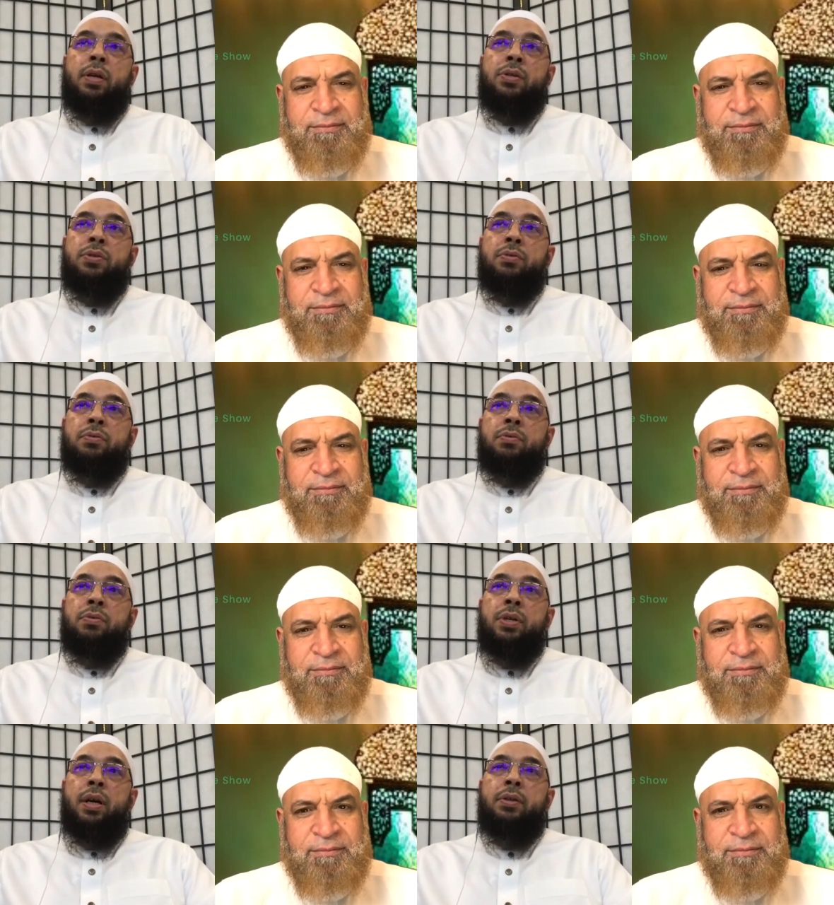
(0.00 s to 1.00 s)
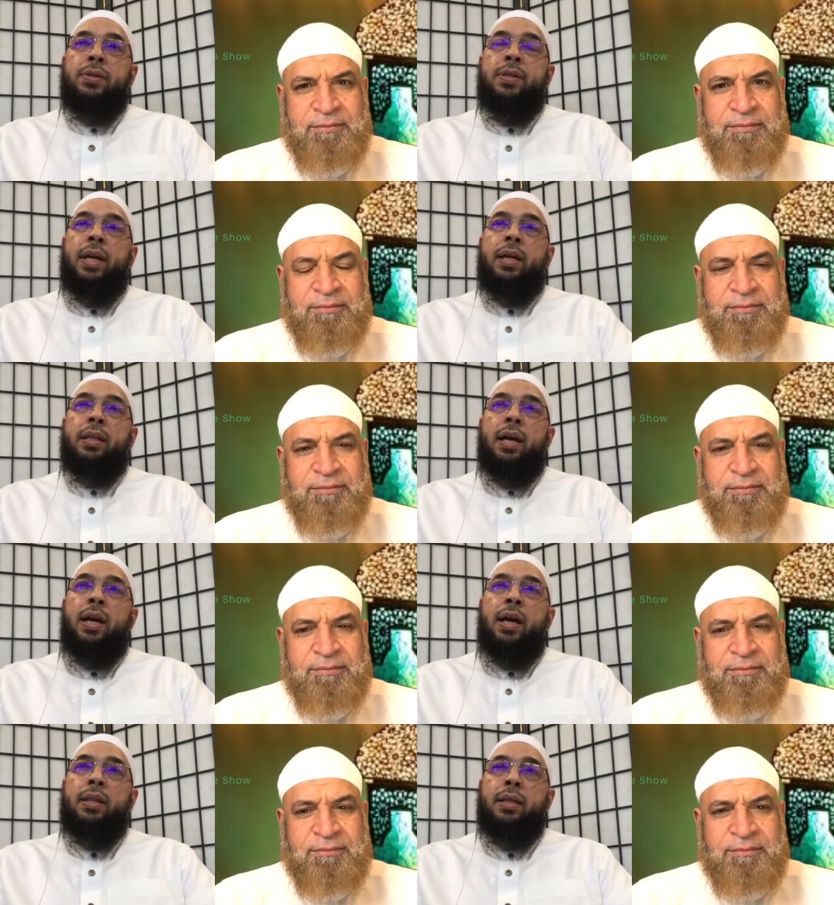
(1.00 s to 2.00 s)
Speaker 1: for us to, to understand.
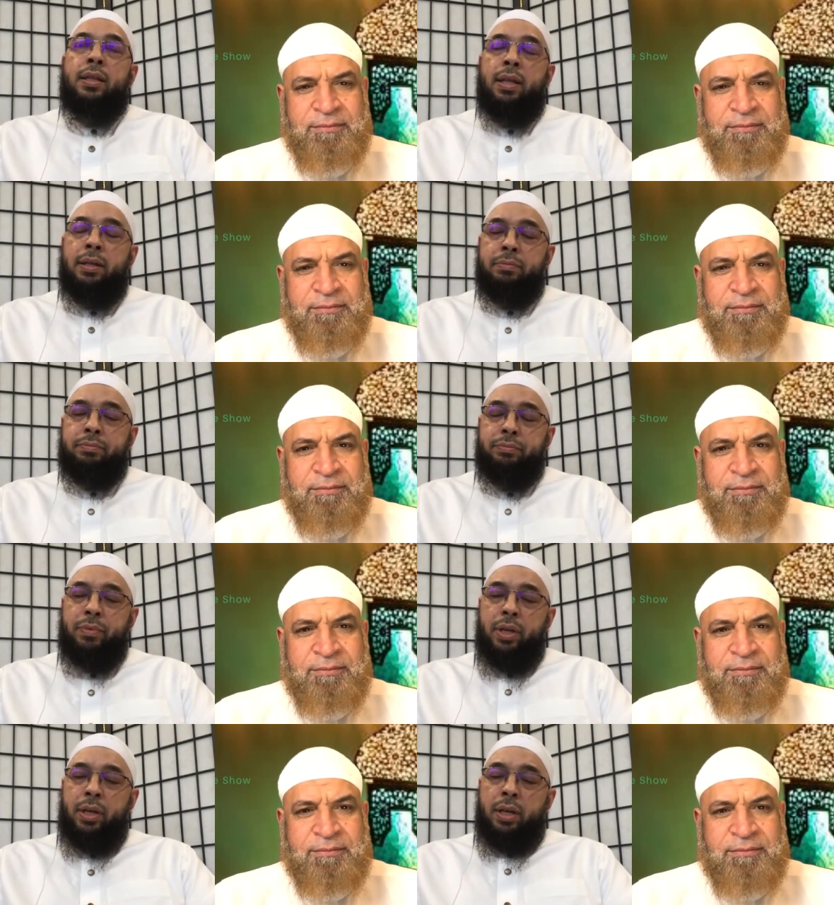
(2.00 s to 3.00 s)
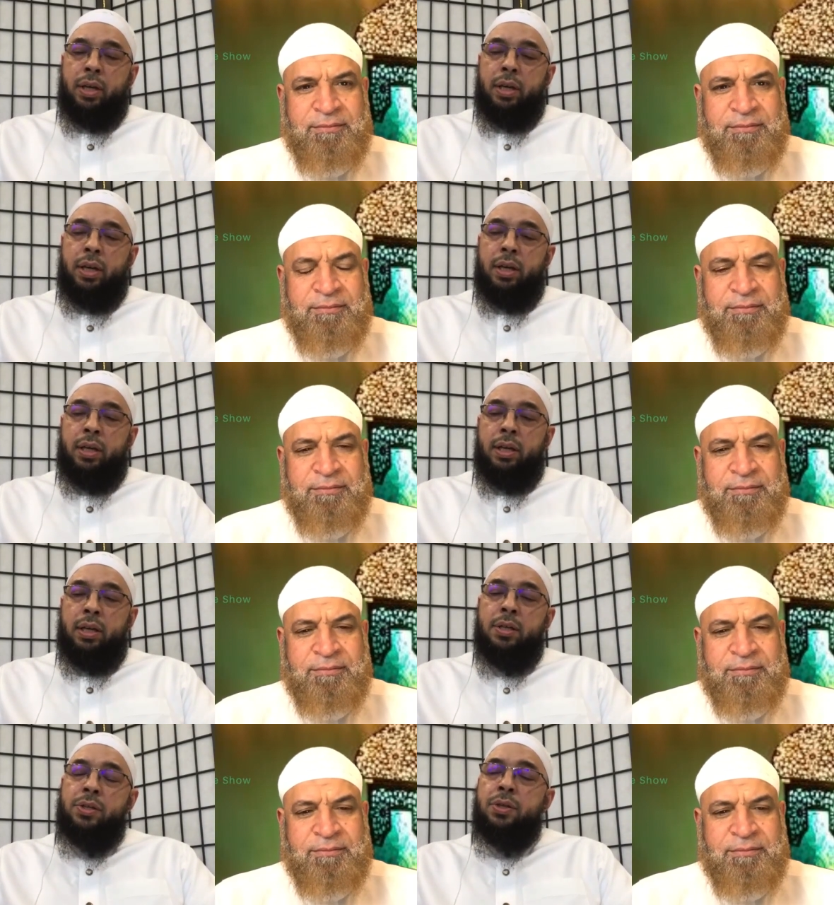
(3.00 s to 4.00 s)
I, I think that,
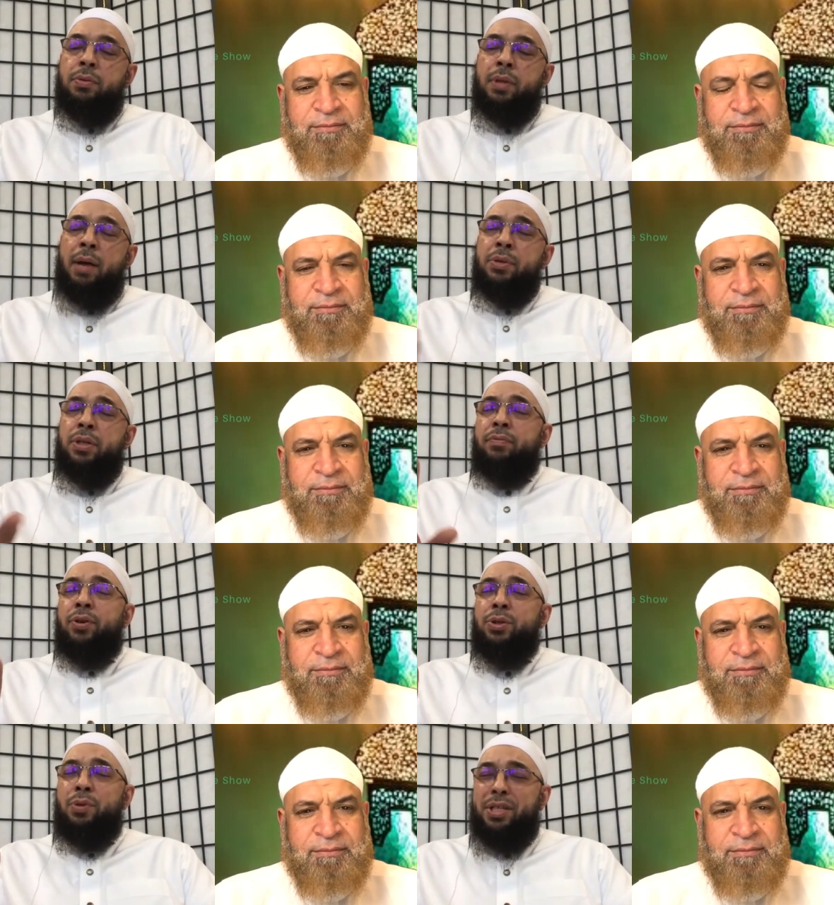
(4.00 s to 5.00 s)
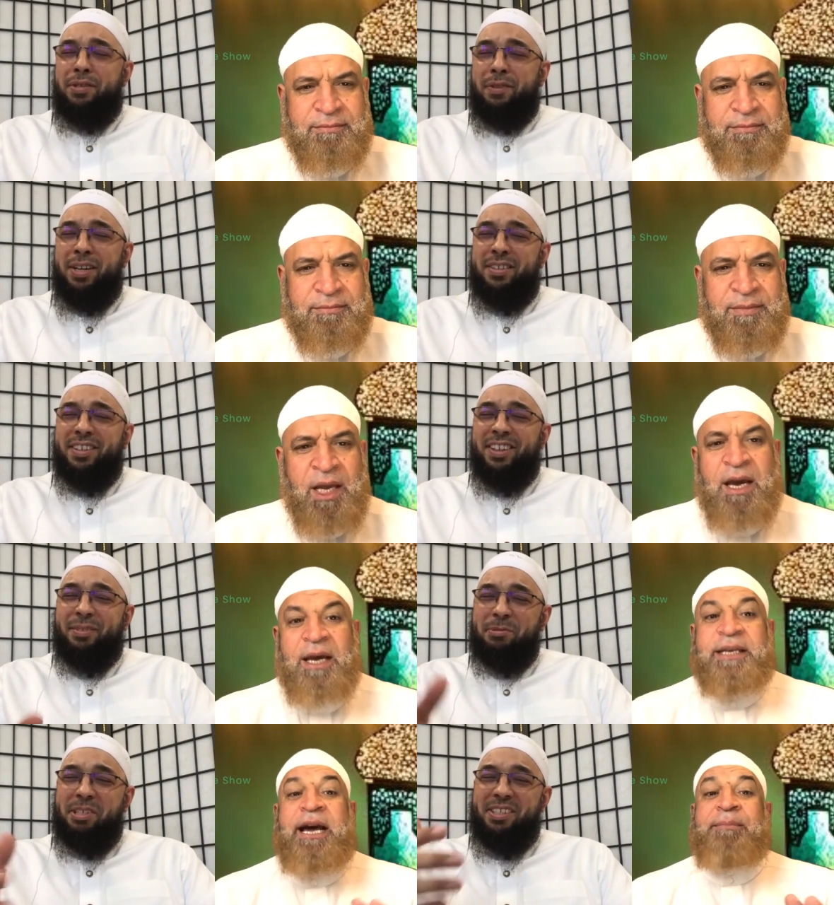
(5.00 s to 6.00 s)
and so that was your first question, right, Shaykh?
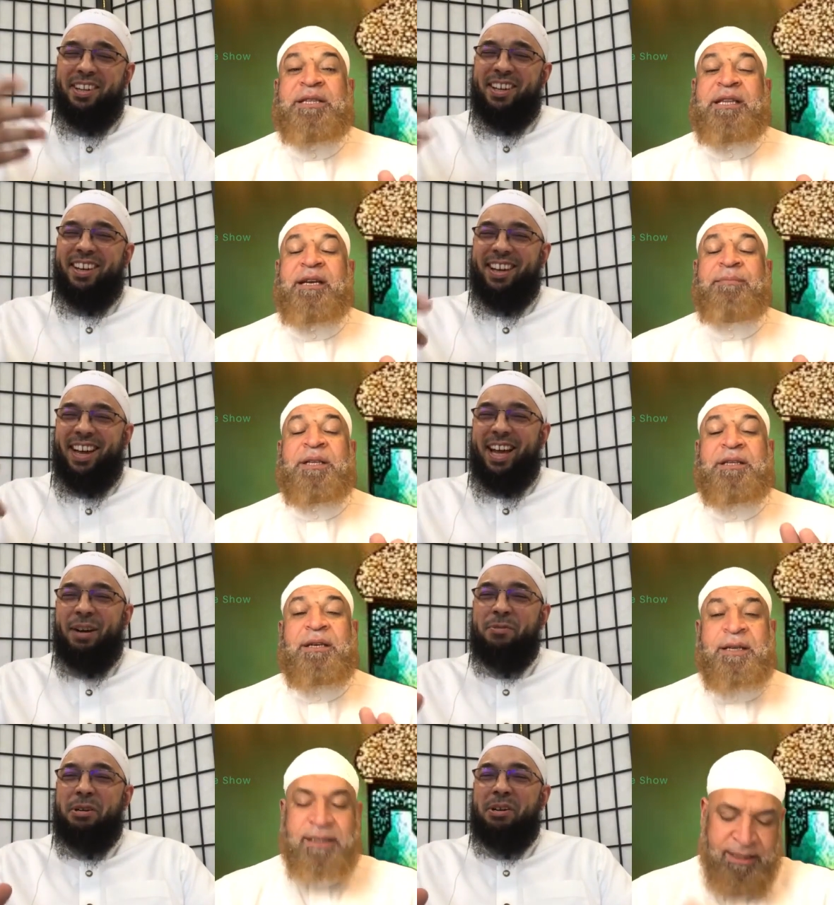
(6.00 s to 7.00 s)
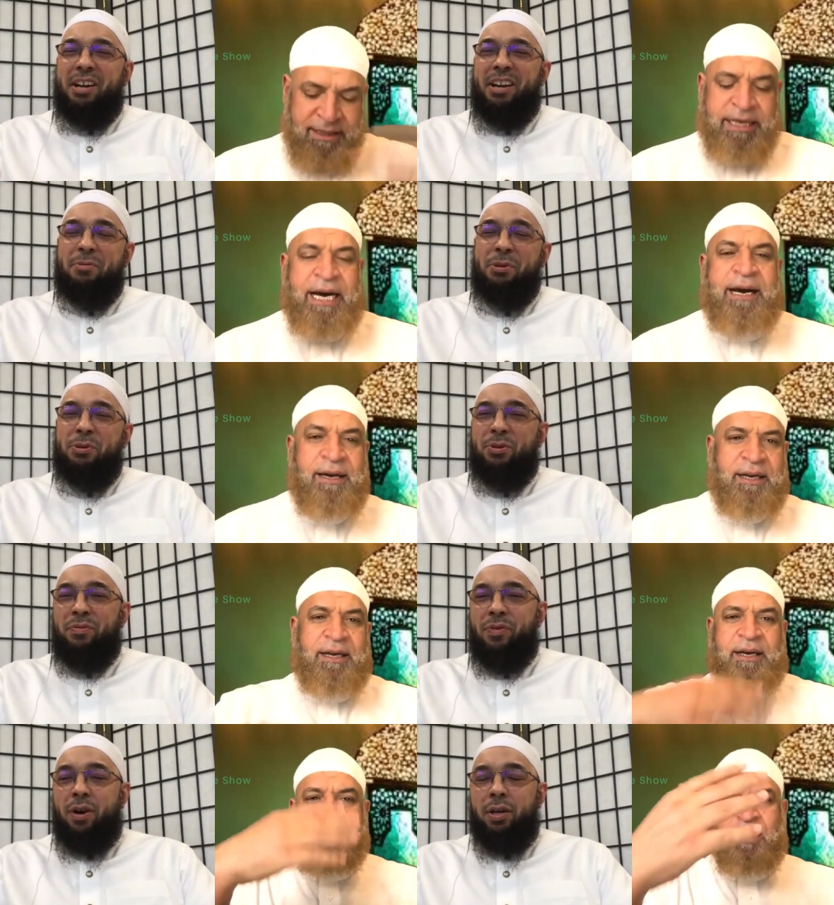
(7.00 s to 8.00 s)
Speaker 2: Yeah, but uh, but I don't want to. Yeah, I don't want to
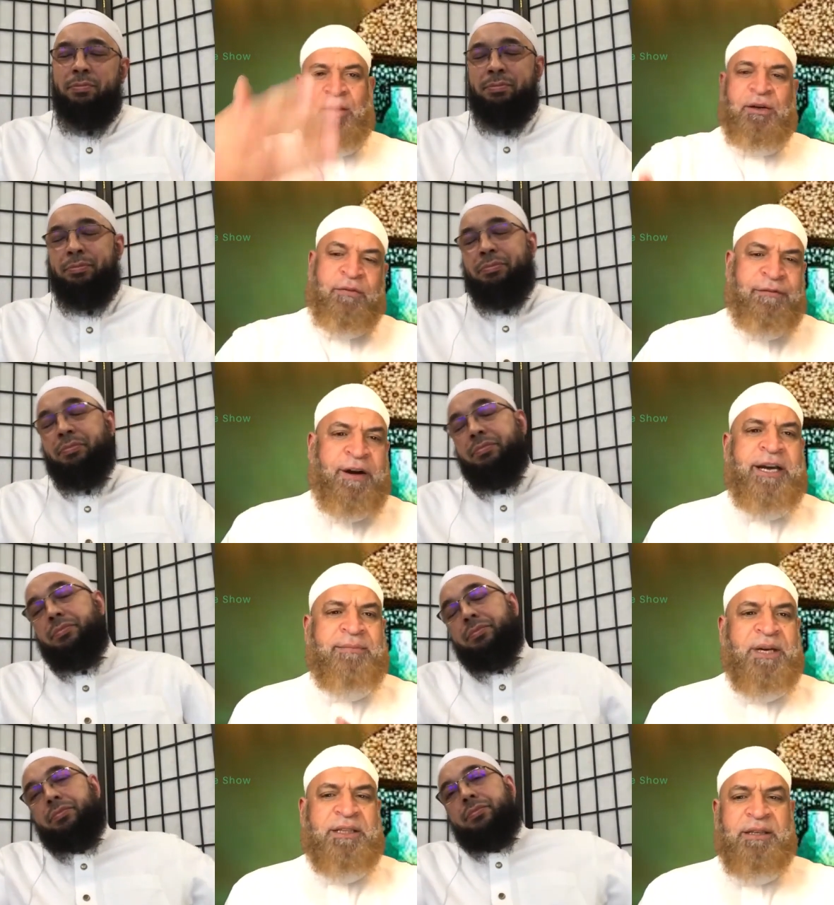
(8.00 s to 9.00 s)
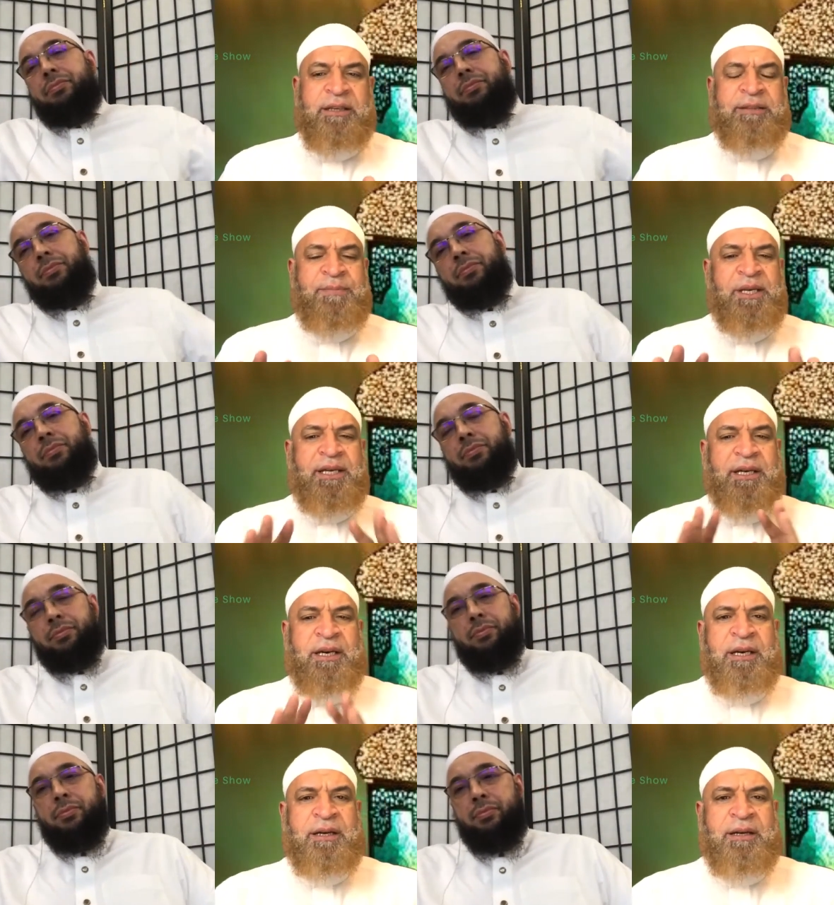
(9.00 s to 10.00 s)
go too far. Fine, but let me.
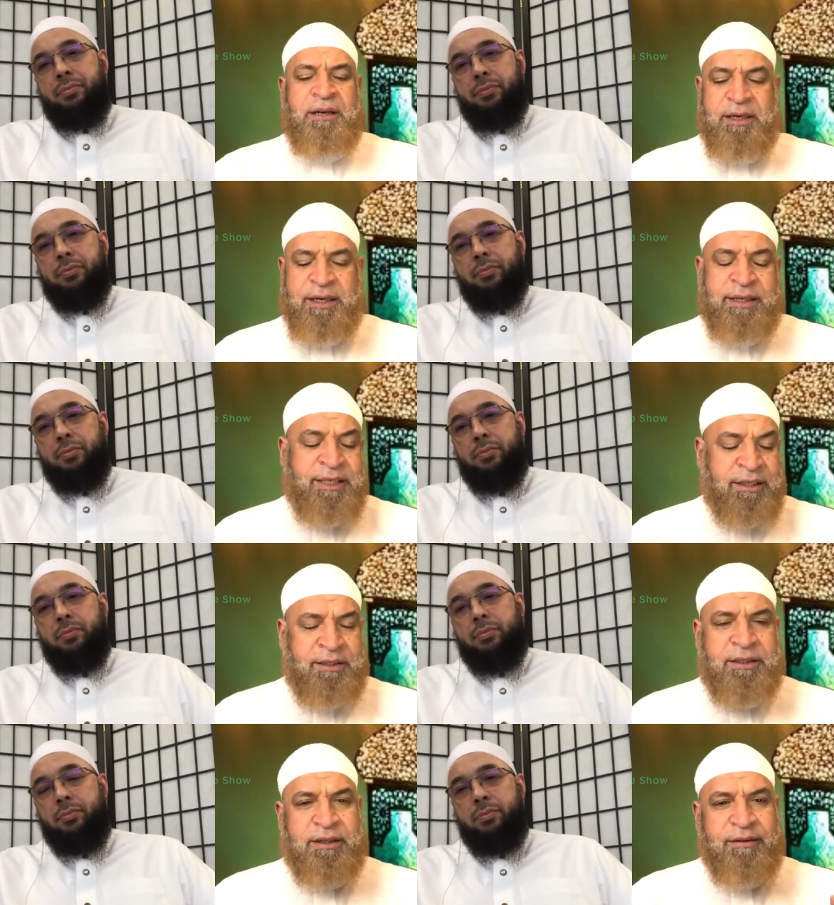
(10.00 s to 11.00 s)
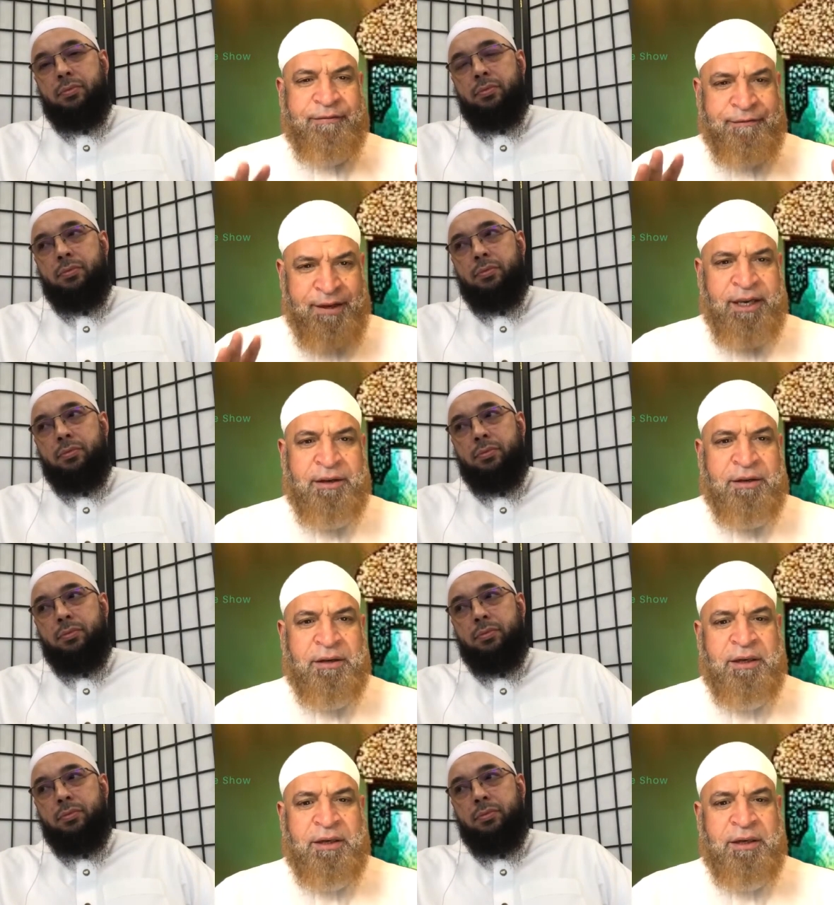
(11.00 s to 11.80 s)
Uh, is it fair,